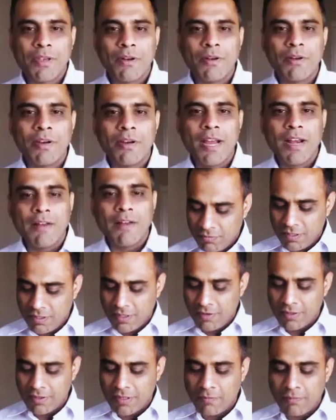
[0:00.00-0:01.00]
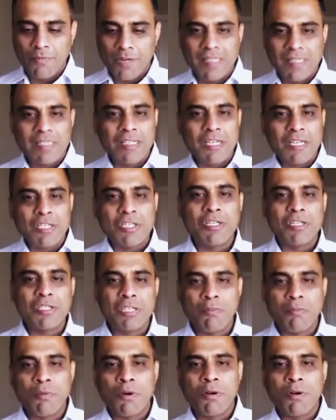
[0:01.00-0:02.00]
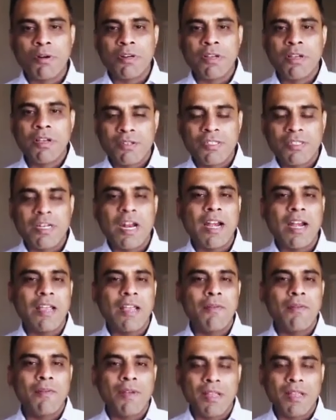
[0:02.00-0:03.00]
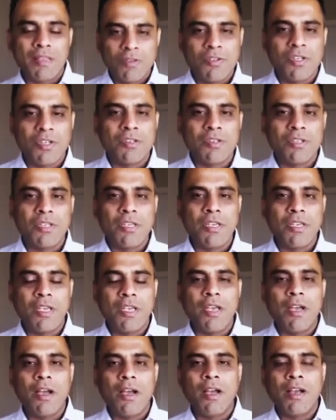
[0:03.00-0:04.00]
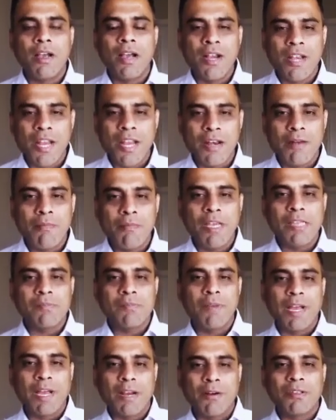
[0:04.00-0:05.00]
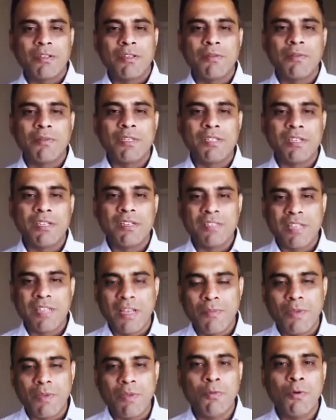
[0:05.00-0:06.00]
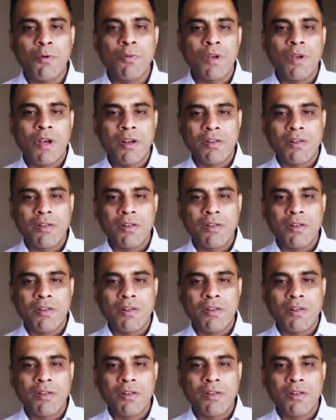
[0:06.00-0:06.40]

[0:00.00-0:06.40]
Kind of series of discussions about starting with just the container-based microservices, then we moved on,